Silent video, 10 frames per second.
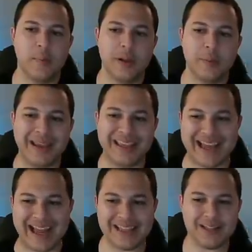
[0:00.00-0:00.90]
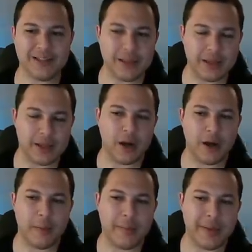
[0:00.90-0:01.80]
but by castling there,
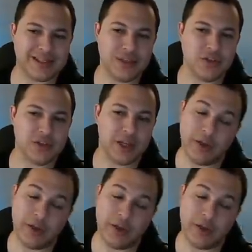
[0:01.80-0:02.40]
I'm essentially saying,